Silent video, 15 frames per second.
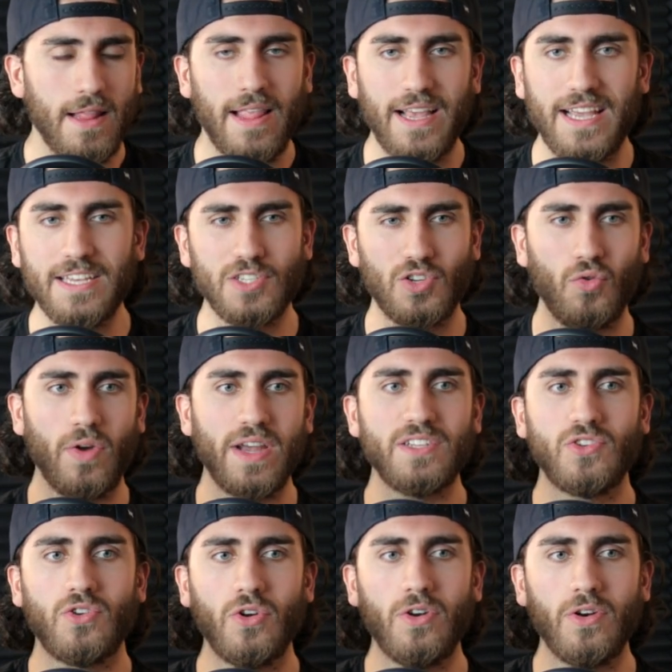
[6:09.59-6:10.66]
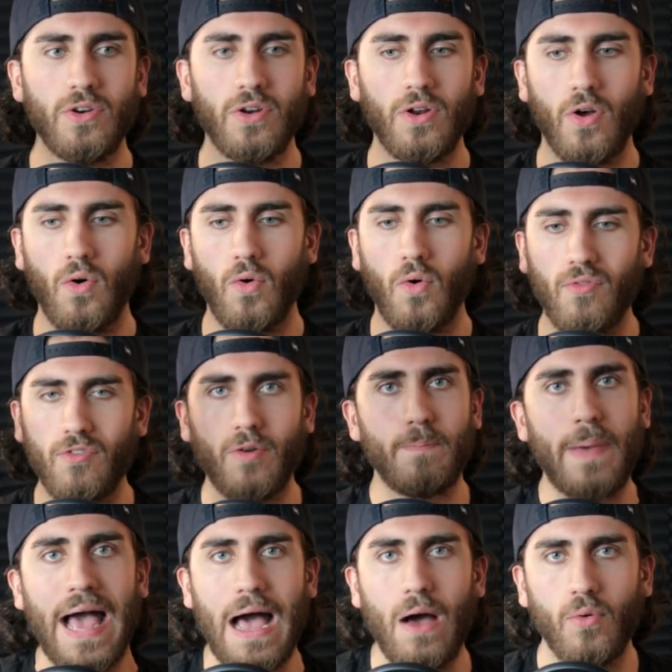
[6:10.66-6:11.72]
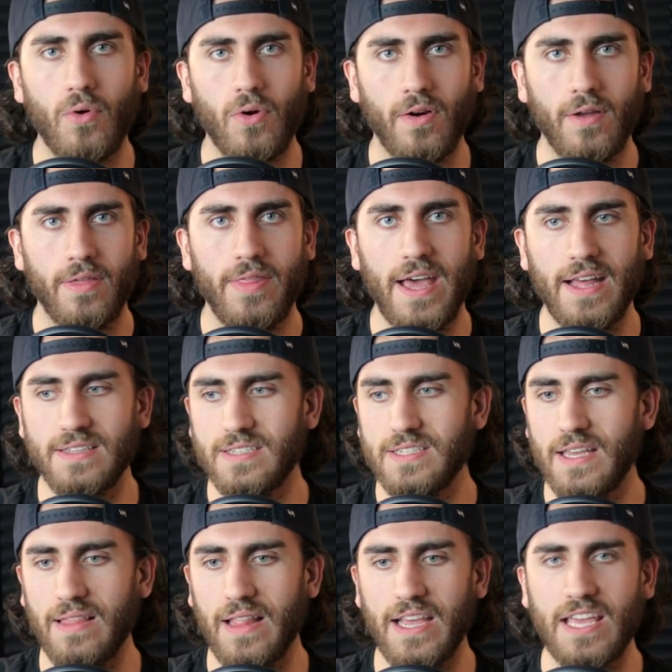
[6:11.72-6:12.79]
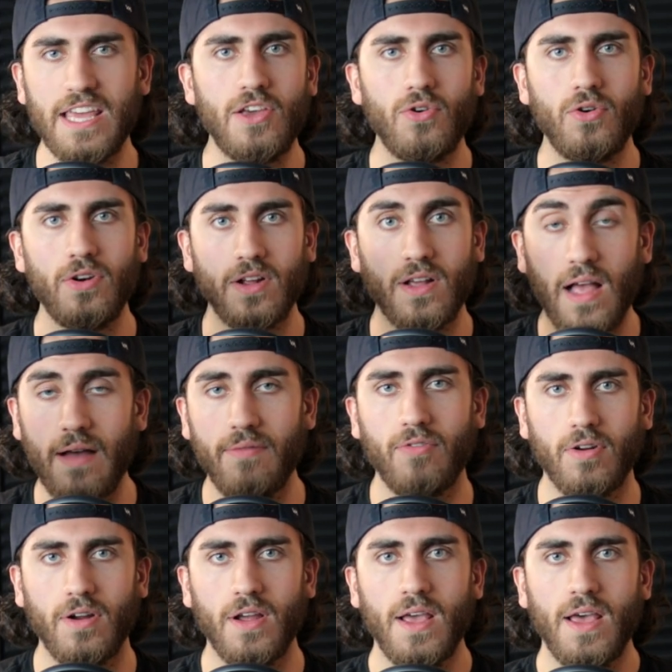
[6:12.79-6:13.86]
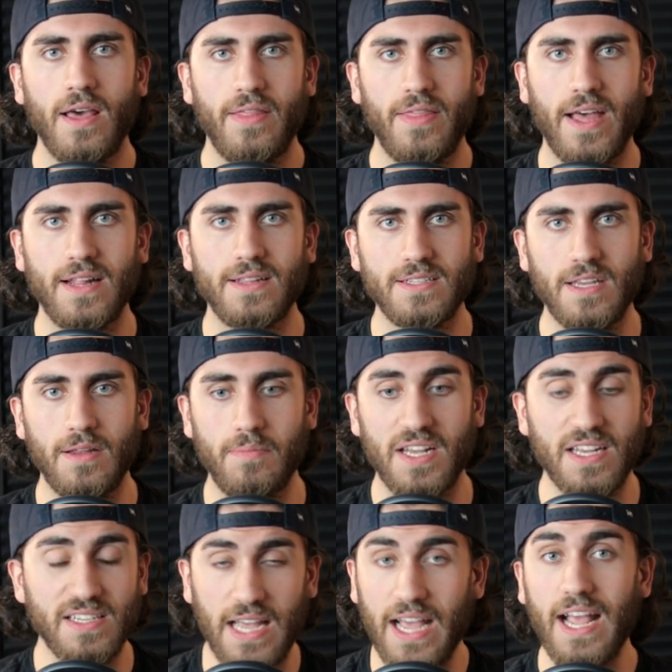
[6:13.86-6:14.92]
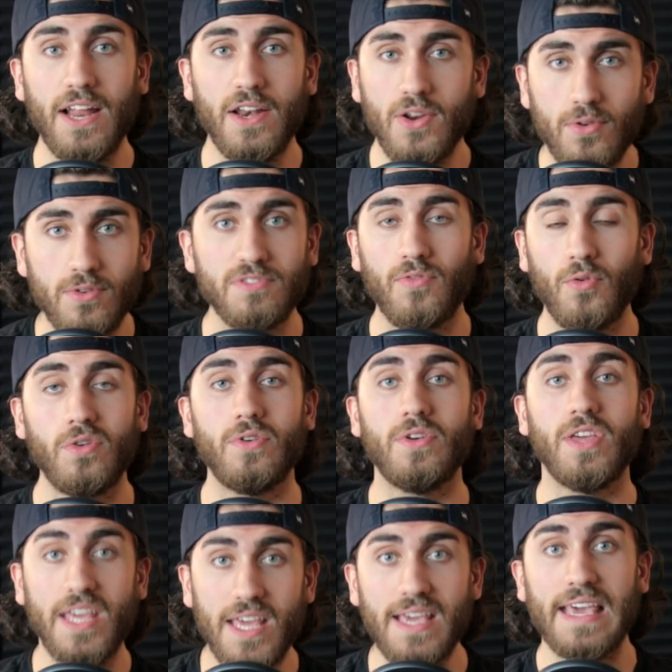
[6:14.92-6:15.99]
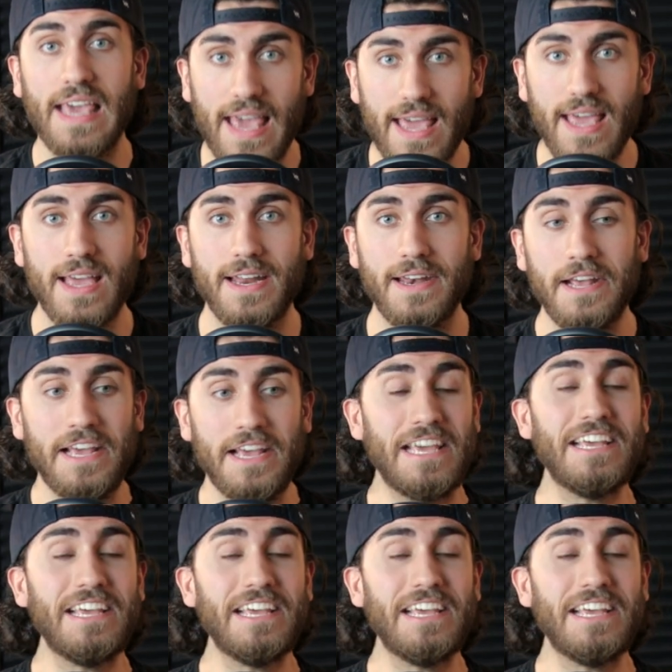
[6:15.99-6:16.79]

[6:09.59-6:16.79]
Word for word: Like, his grace couldn't overpower that sin. Like, he couldn't cover that sin. Because I got news for you. He can.